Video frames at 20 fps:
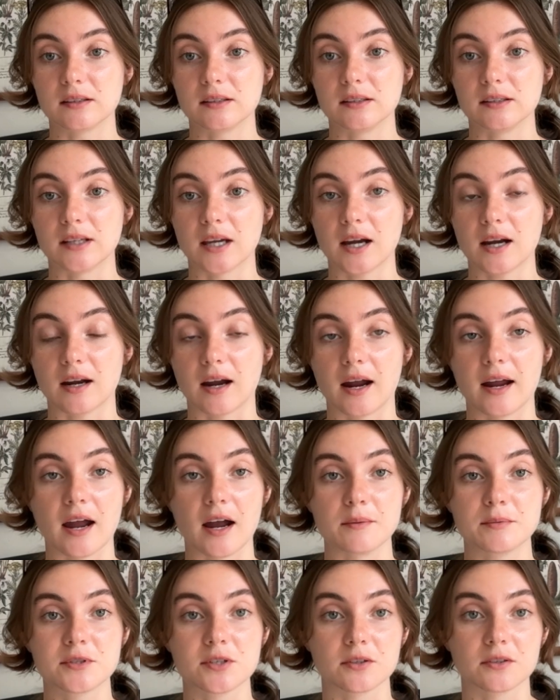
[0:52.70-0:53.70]
yeah, I
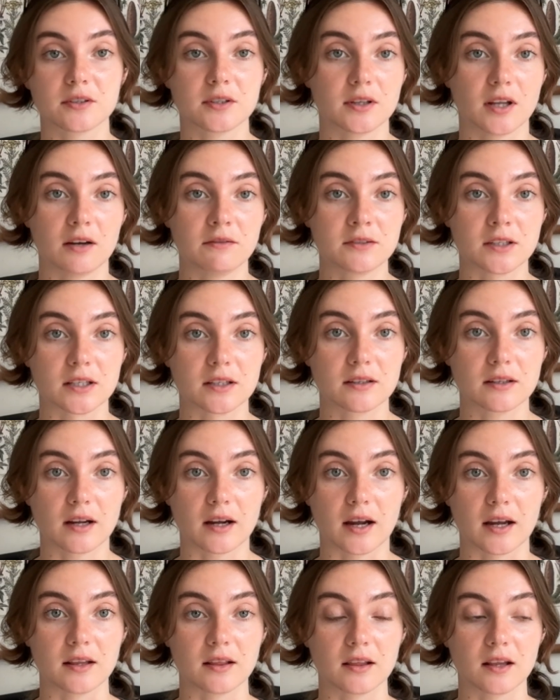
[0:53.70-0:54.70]
absolutely loved it.
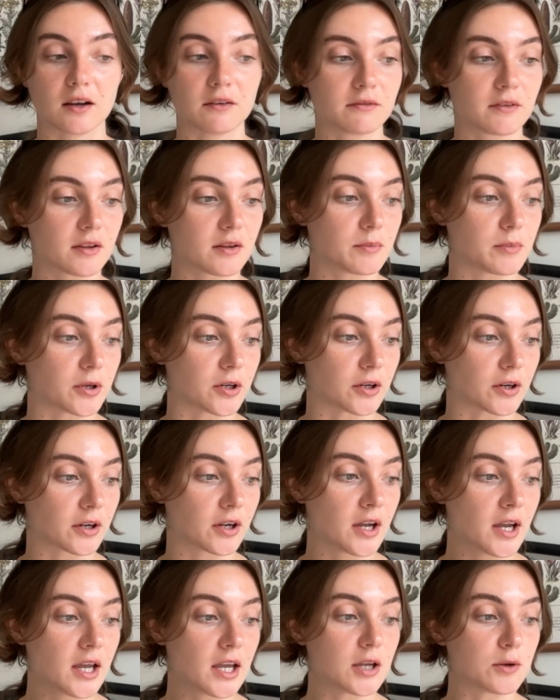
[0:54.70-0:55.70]
I loved the book.
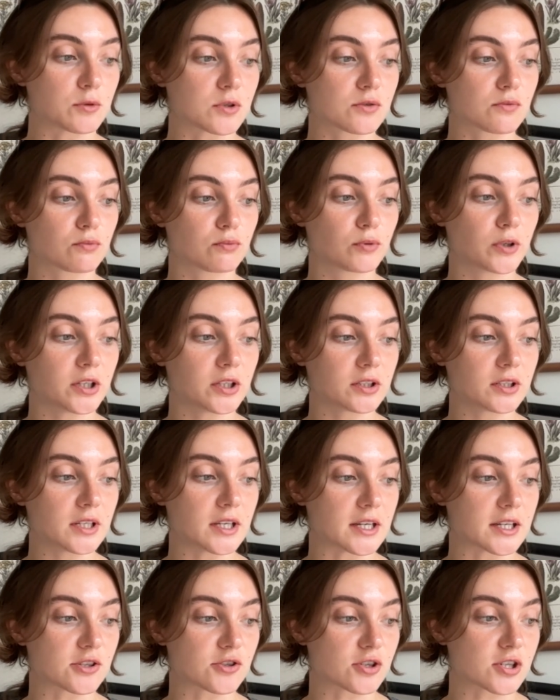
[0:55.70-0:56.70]
It was really
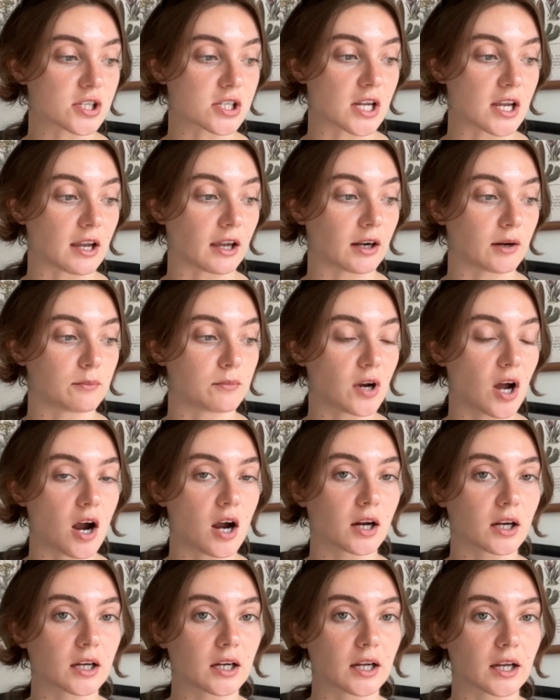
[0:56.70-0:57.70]
interesting, and I'm
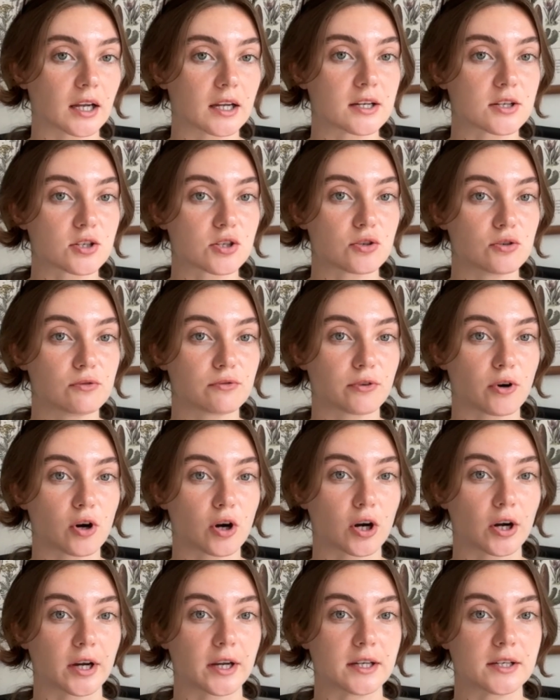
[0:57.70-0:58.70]
not going to get too
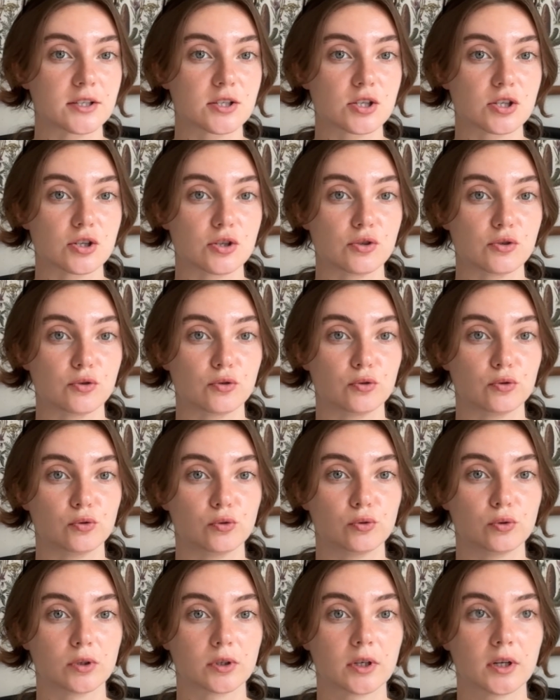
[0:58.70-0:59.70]
far
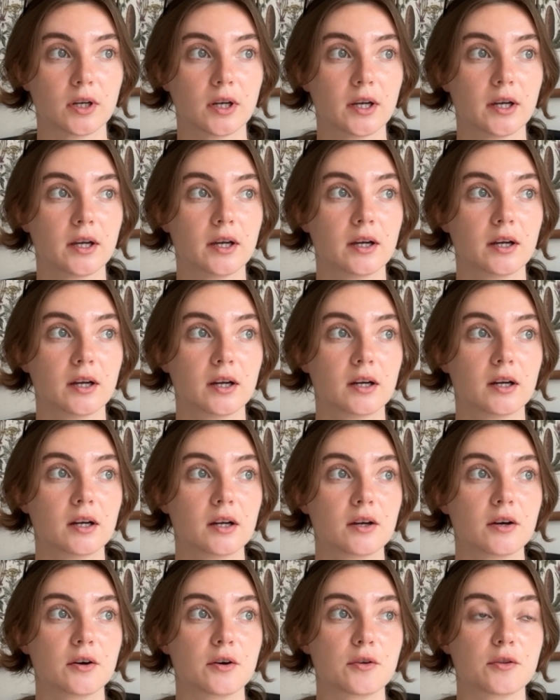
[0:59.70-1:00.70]
into
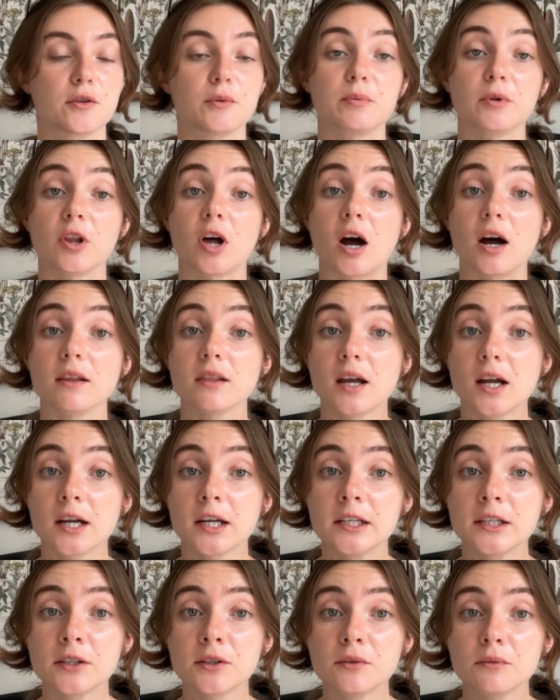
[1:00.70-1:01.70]
the plot
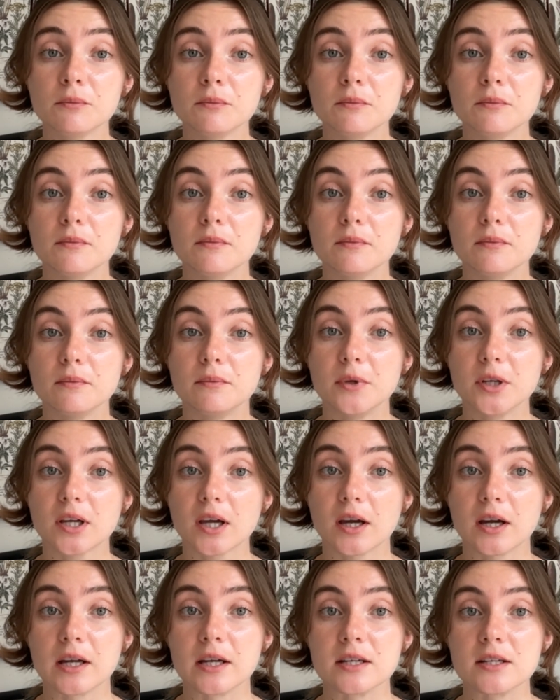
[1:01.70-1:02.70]
line
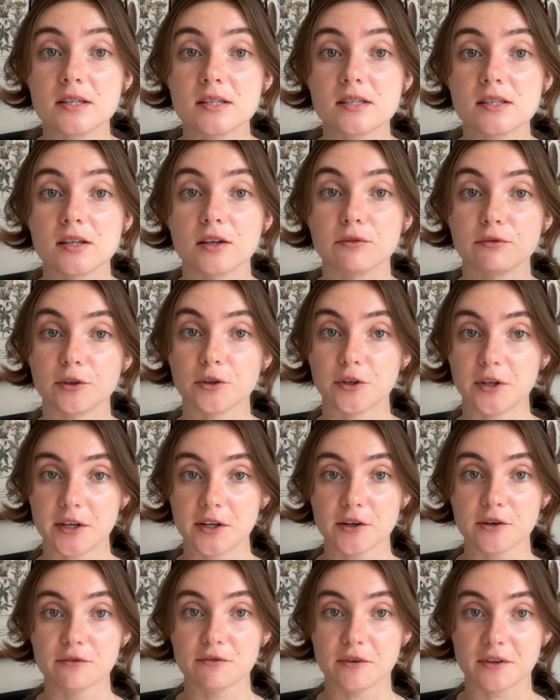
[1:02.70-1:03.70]
because if you're
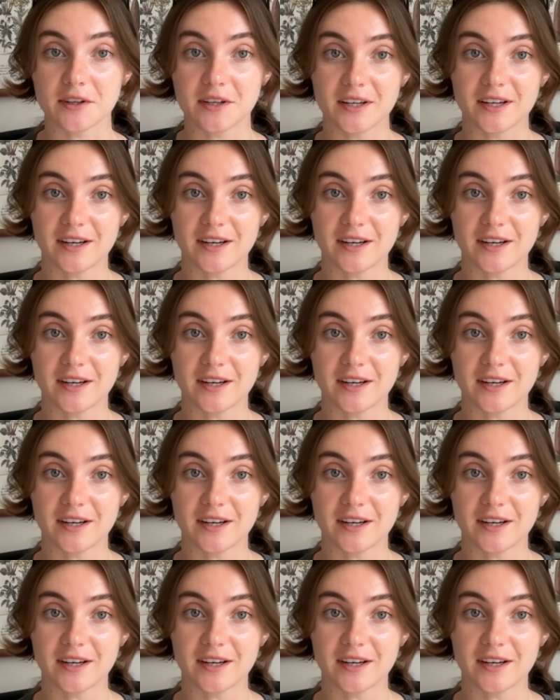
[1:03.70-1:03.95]
here for the